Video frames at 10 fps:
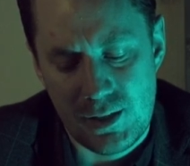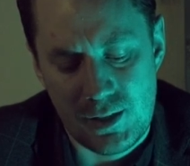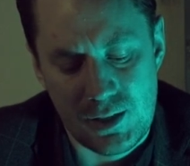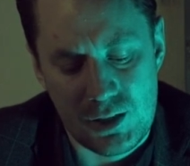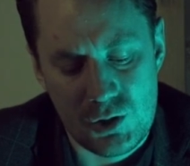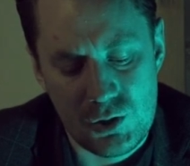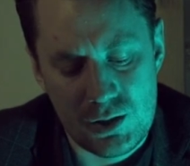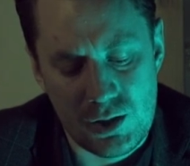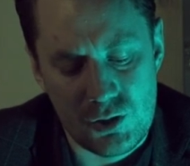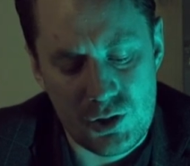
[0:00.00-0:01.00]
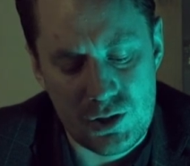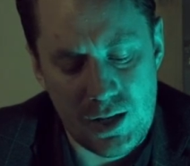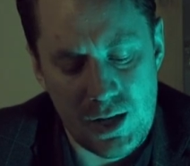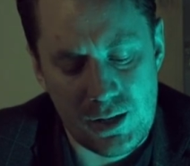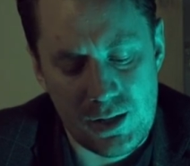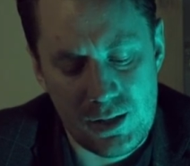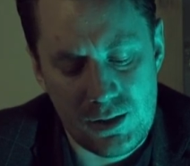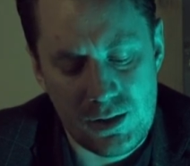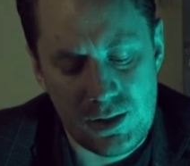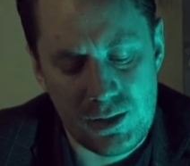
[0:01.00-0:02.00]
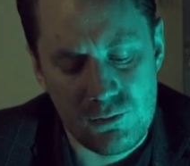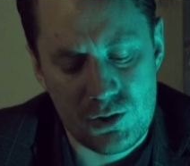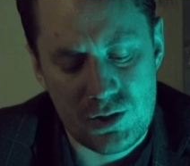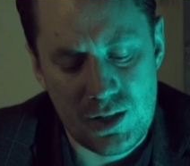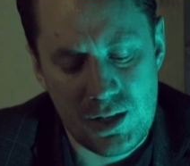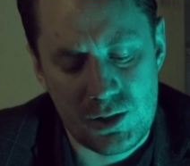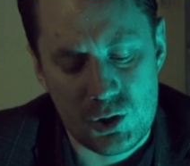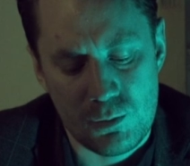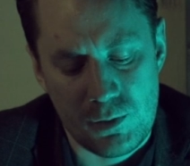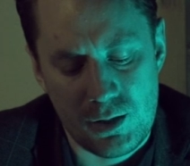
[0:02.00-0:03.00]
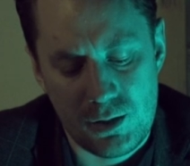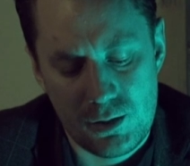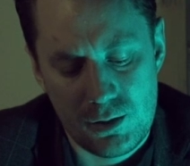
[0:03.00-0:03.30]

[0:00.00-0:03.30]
and I couldn't understand anything he was saying to me.